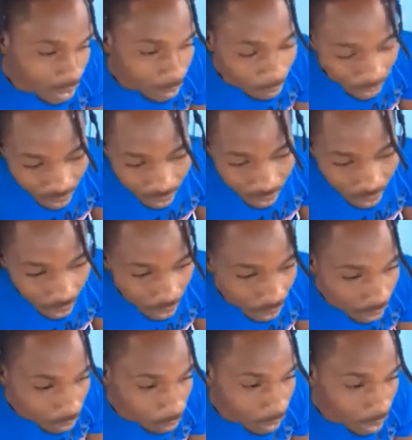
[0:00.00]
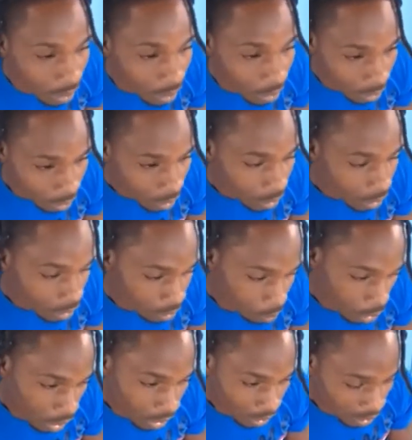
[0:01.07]
tell me, say, hey, well,
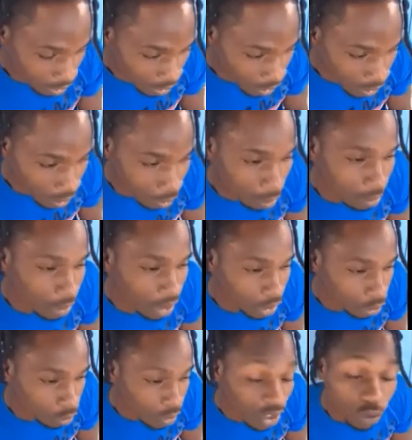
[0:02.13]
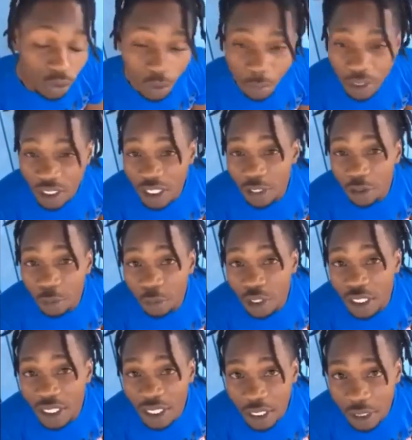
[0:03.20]
Jamaal, I see something in you. He used to push
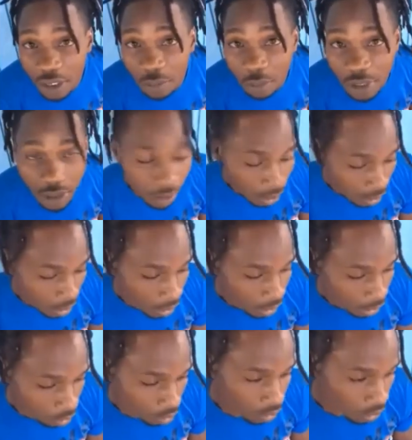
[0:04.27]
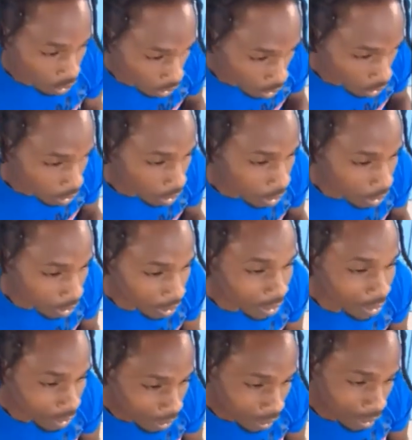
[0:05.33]
everybody else, but
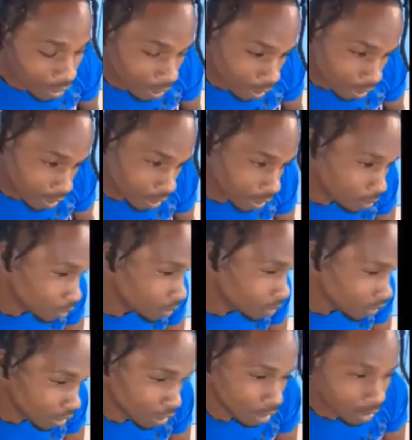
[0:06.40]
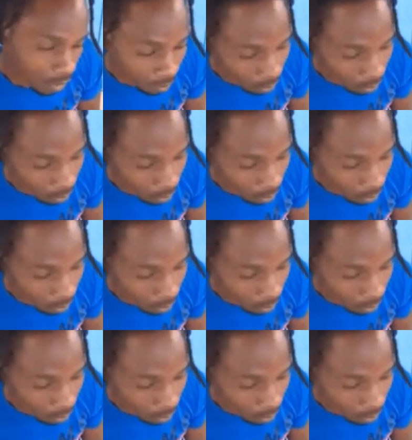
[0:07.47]
he could have seen things